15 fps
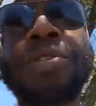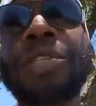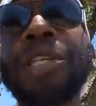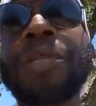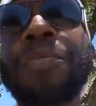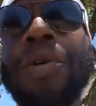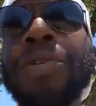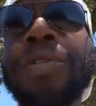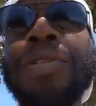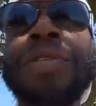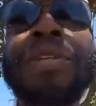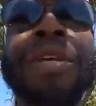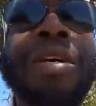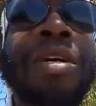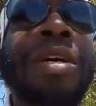person, this
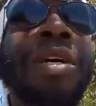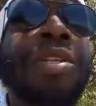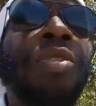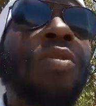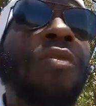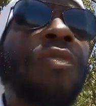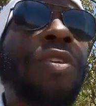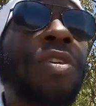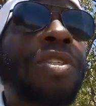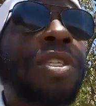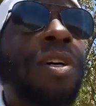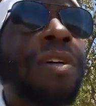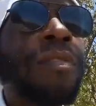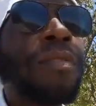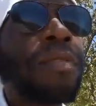person. Do it for
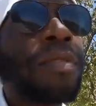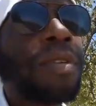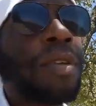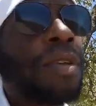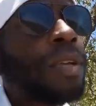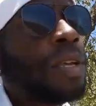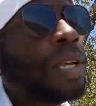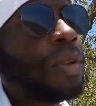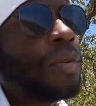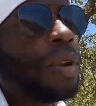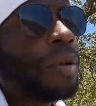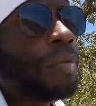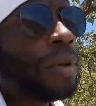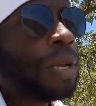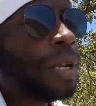yourself. You
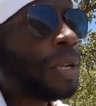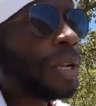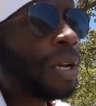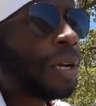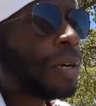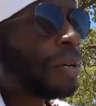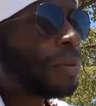know what I mean?